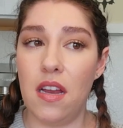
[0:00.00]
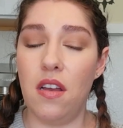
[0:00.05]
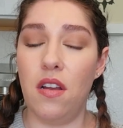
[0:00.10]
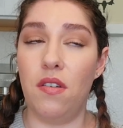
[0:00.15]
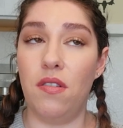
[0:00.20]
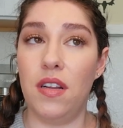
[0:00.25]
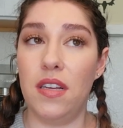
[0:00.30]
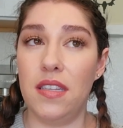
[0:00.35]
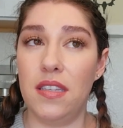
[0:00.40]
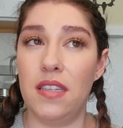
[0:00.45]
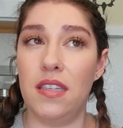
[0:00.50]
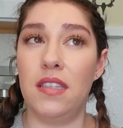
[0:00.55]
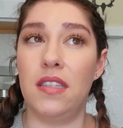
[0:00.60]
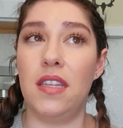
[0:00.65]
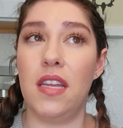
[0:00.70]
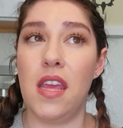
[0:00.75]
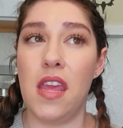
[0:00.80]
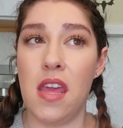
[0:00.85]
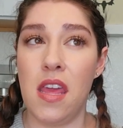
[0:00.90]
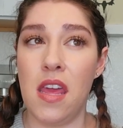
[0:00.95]
notice
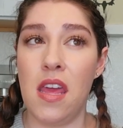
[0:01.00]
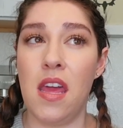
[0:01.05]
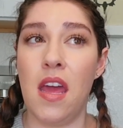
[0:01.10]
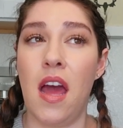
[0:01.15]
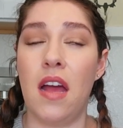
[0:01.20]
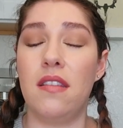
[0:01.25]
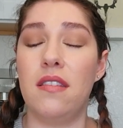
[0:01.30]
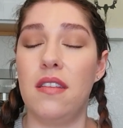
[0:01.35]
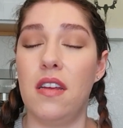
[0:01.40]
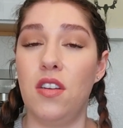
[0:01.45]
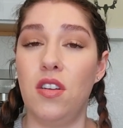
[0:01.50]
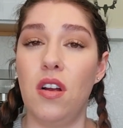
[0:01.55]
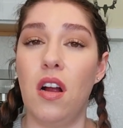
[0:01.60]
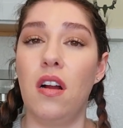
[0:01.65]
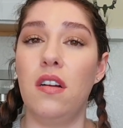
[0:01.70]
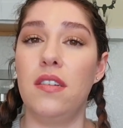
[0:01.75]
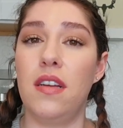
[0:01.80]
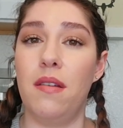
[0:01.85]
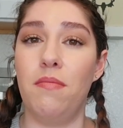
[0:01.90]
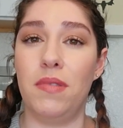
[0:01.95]
is he had such a
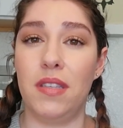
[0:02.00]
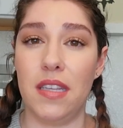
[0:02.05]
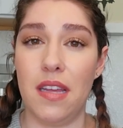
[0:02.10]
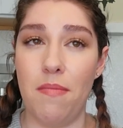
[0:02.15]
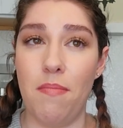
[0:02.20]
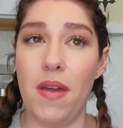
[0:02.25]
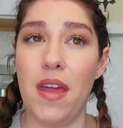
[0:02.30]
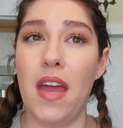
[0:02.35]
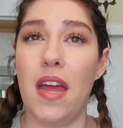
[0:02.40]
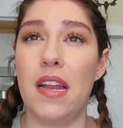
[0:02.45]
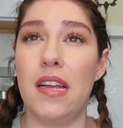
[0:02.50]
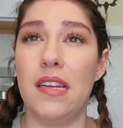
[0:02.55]
hard time sleeping and